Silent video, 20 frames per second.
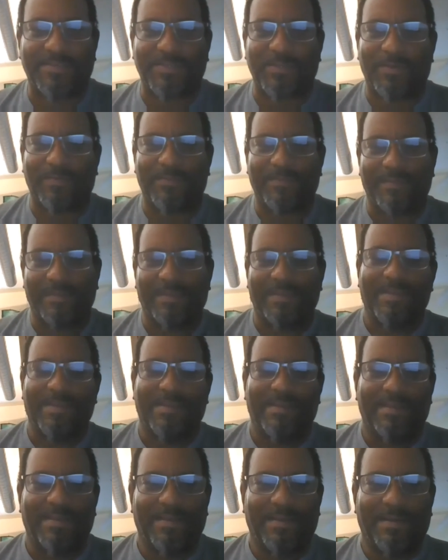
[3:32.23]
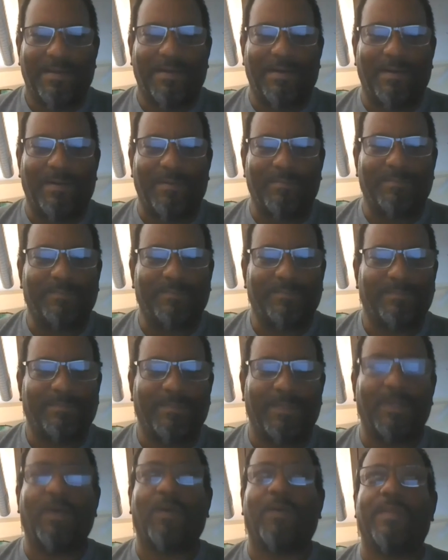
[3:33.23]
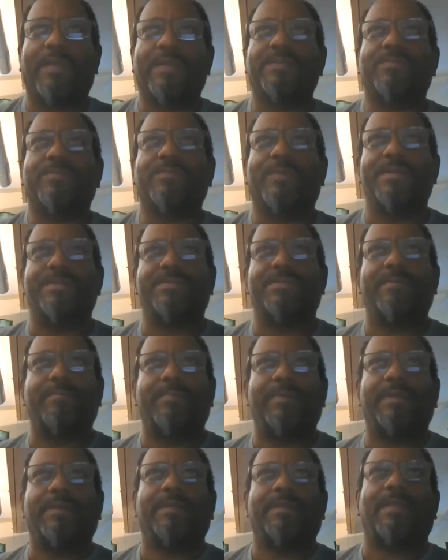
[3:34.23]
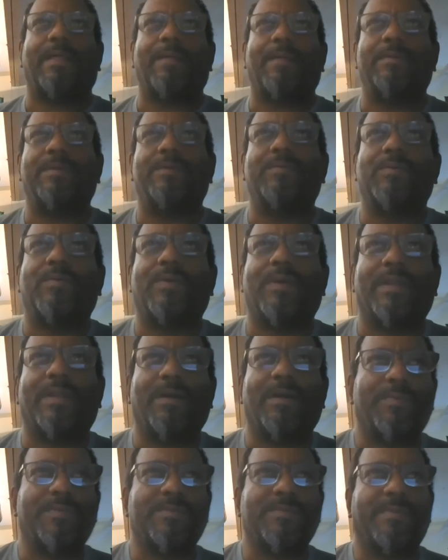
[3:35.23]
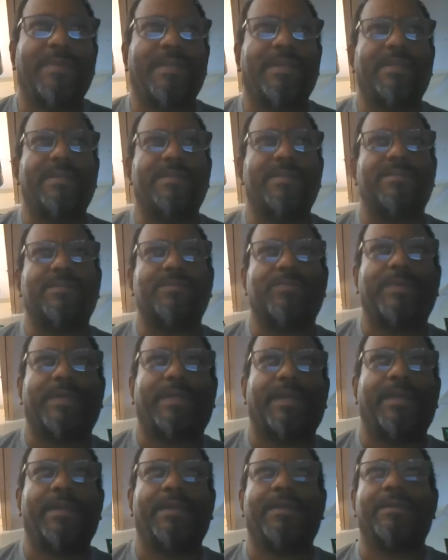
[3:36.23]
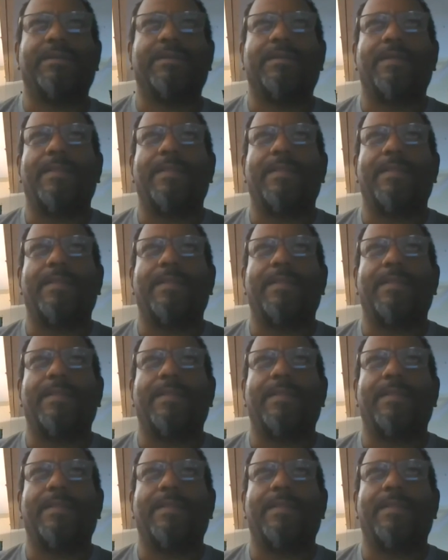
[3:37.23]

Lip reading: So, but no, that's the way it should be. I mean, we want to help as many kids as we can.